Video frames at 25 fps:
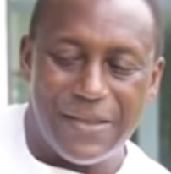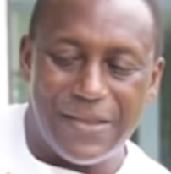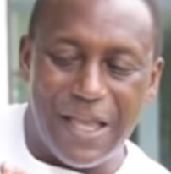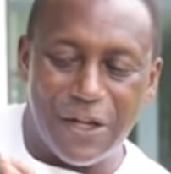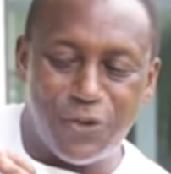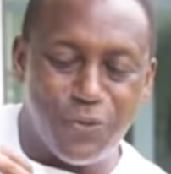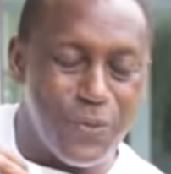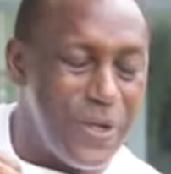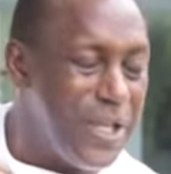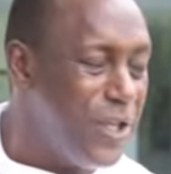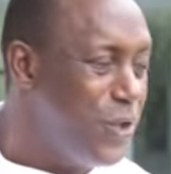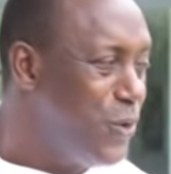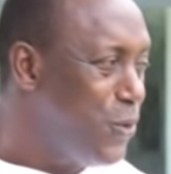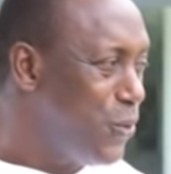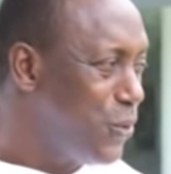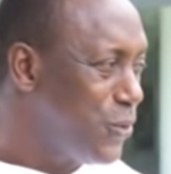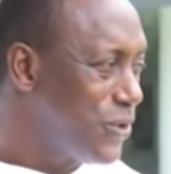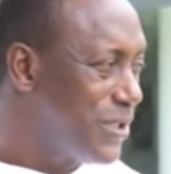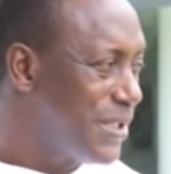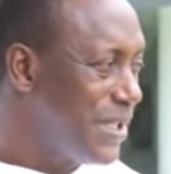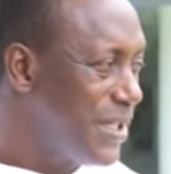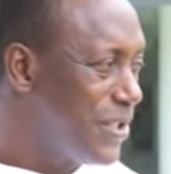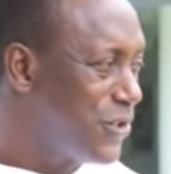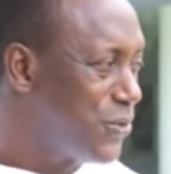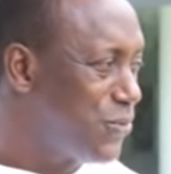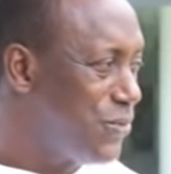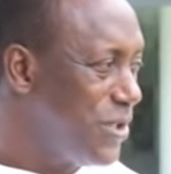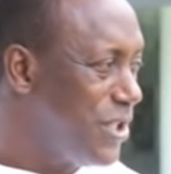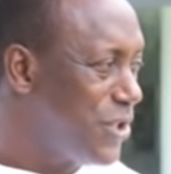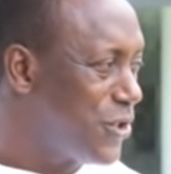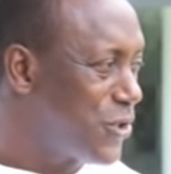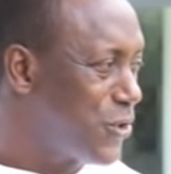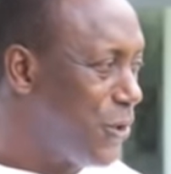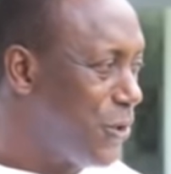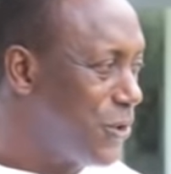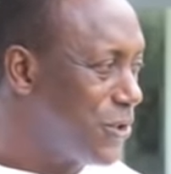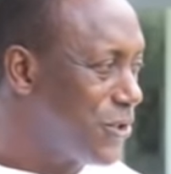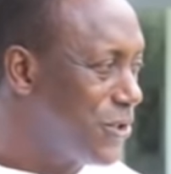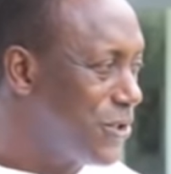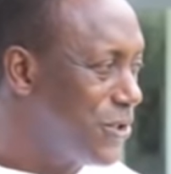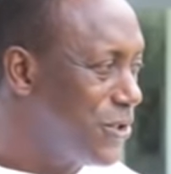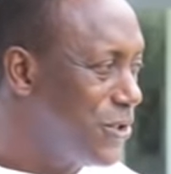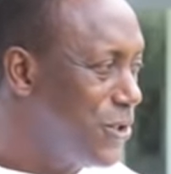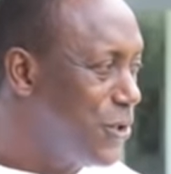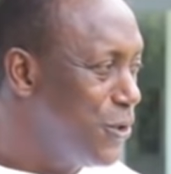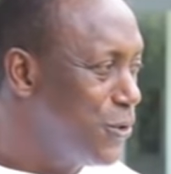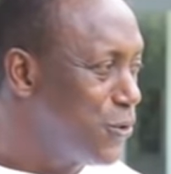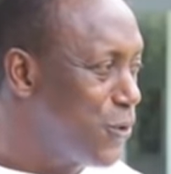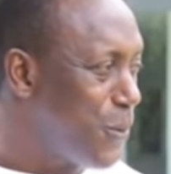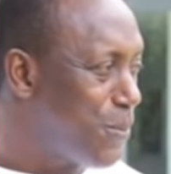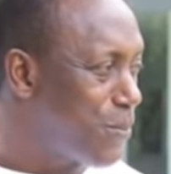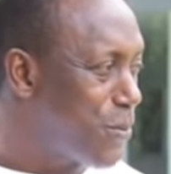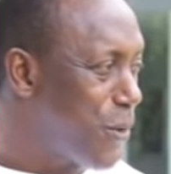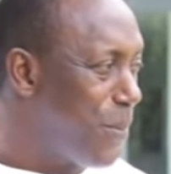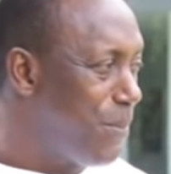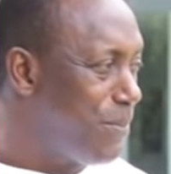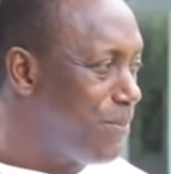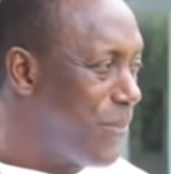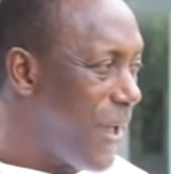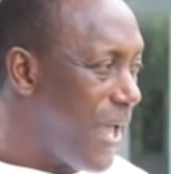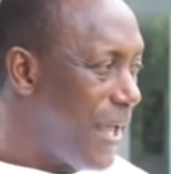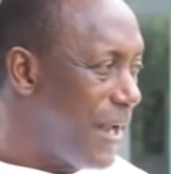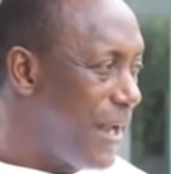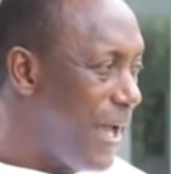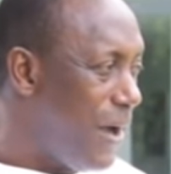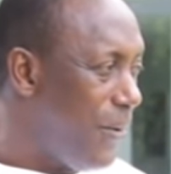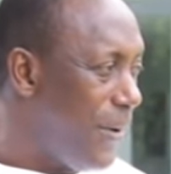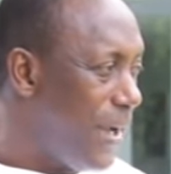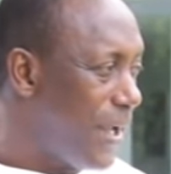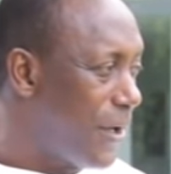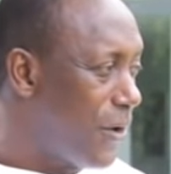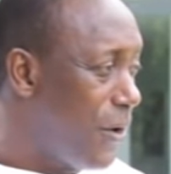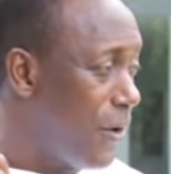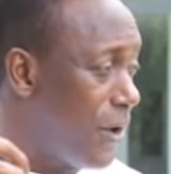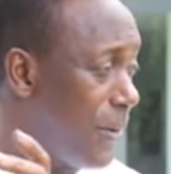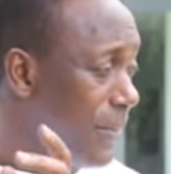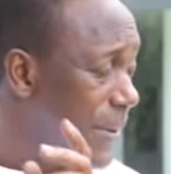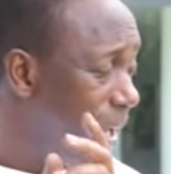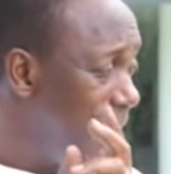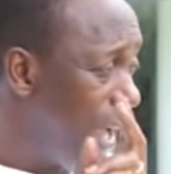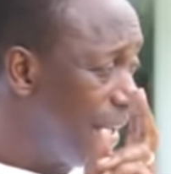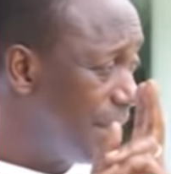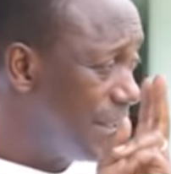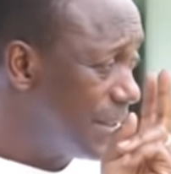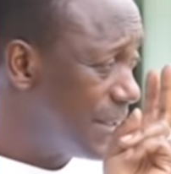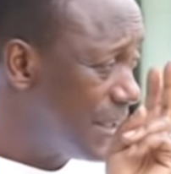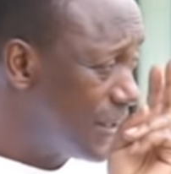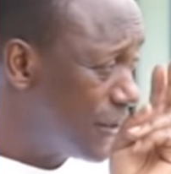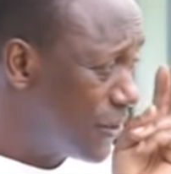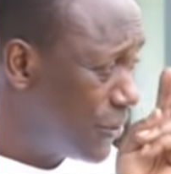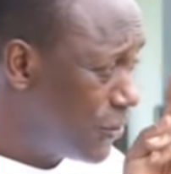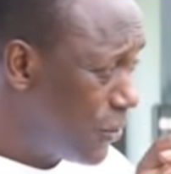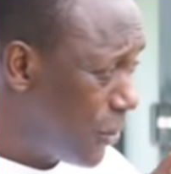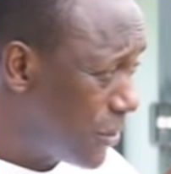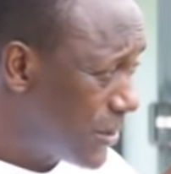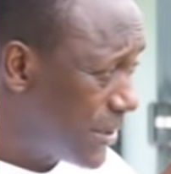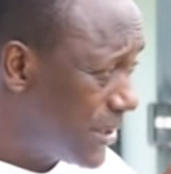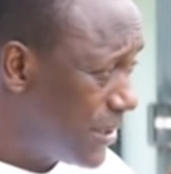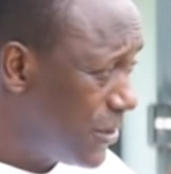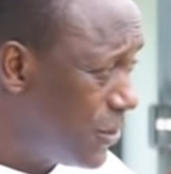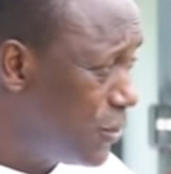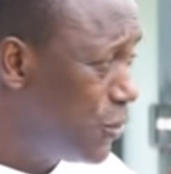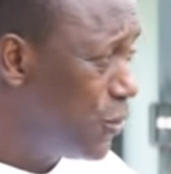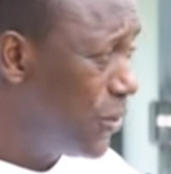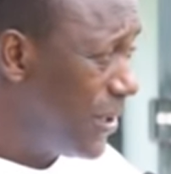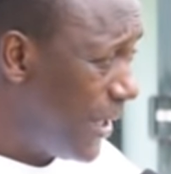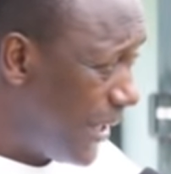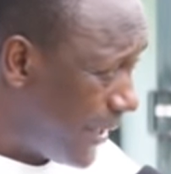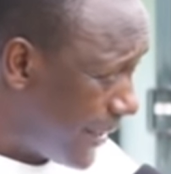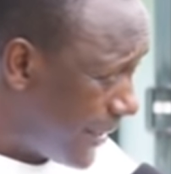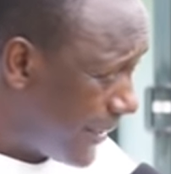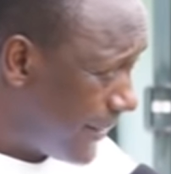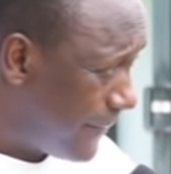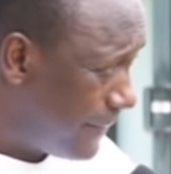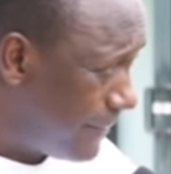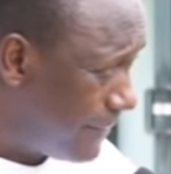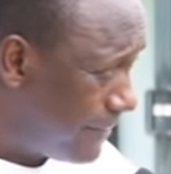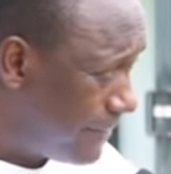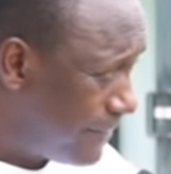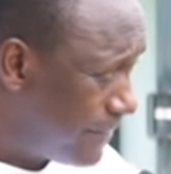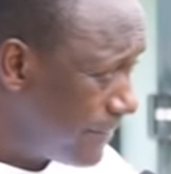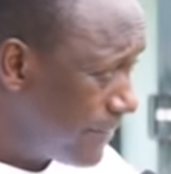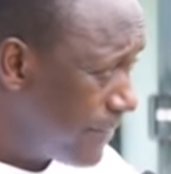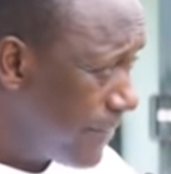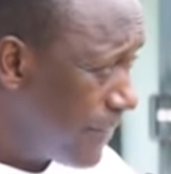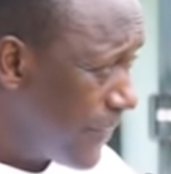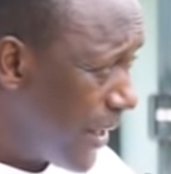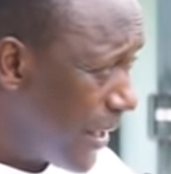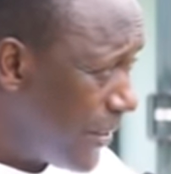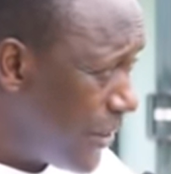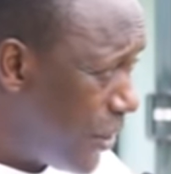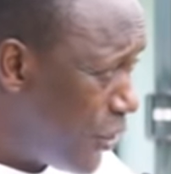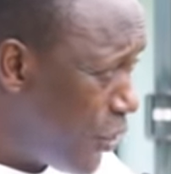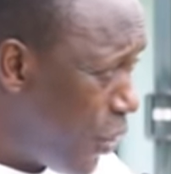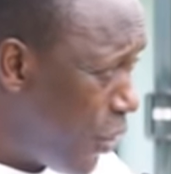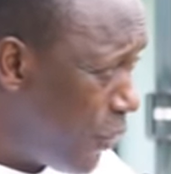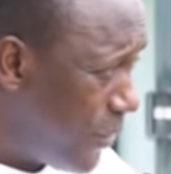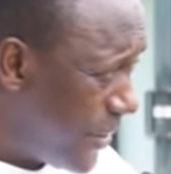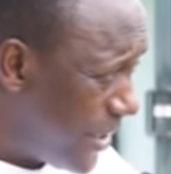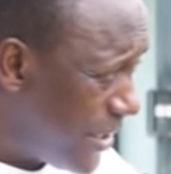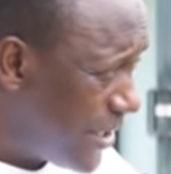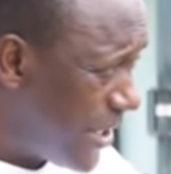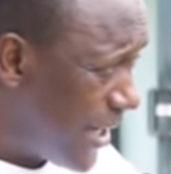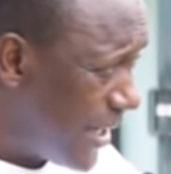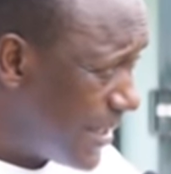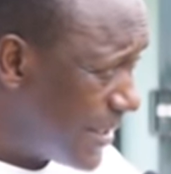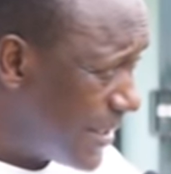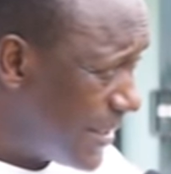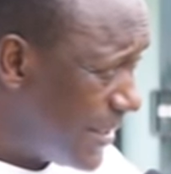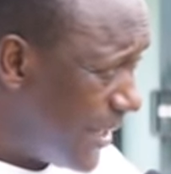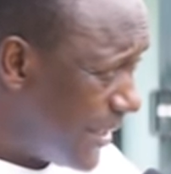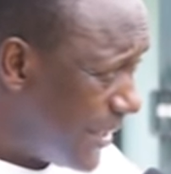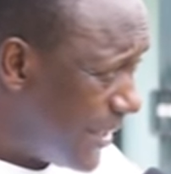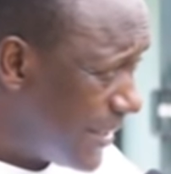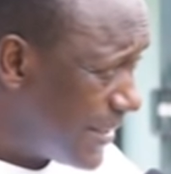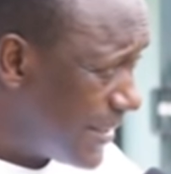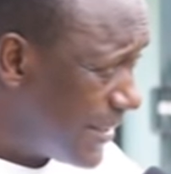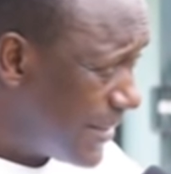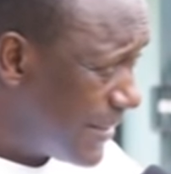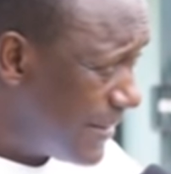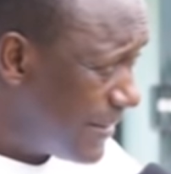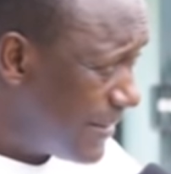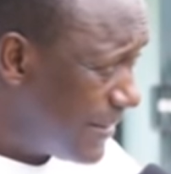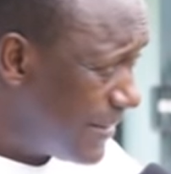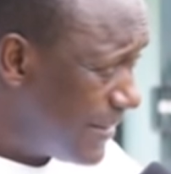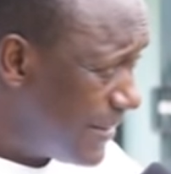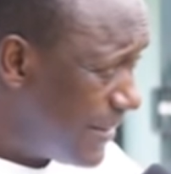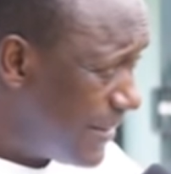That we use this resource to propel our economy, and it is not unique. The Norwegians did it.